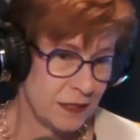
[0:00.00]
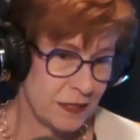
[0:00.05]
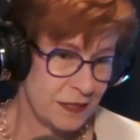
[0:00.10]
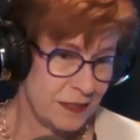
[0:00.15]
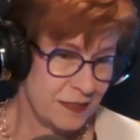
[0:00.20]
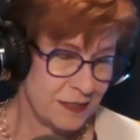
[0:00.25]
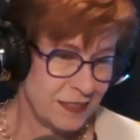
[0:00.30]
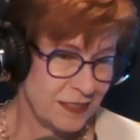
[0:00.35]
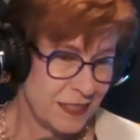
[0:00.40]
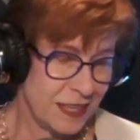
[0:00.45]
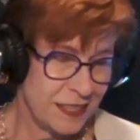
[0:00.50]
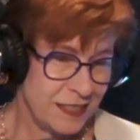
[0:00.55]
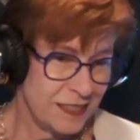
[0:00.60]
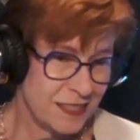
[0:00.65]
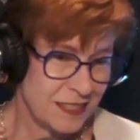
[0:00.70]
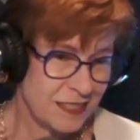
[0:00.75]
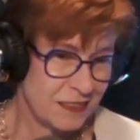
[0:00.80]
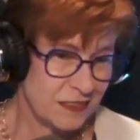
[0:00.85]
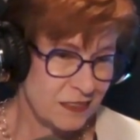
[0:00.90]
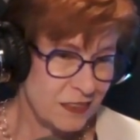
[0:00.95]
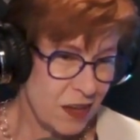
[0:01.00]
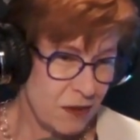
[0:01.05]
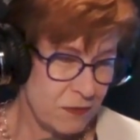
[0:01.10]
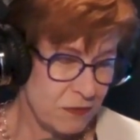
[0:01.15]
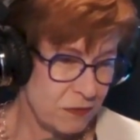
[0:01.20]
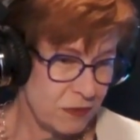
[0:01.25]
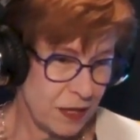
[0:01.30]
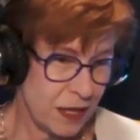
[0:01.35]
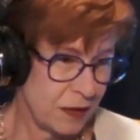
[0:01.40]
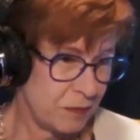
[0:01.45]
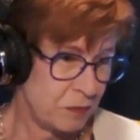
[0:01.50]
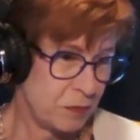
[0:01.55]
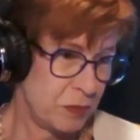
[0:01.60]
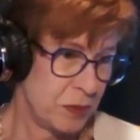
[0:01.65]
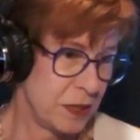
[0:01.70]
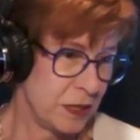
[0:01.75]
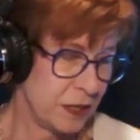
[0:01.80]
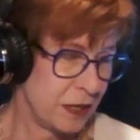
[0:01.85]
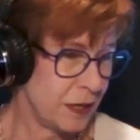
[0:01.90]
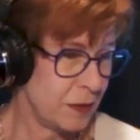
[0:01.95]
I just, I just love that
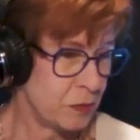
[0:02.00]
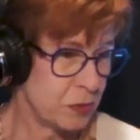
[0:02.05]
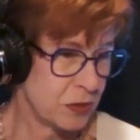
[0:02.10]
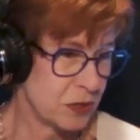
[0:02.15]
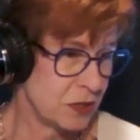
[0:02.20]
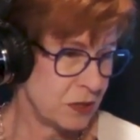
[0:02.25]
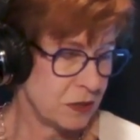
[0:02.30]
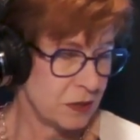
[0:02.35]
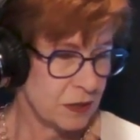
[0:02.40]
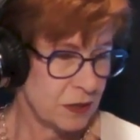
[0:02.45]
being able to,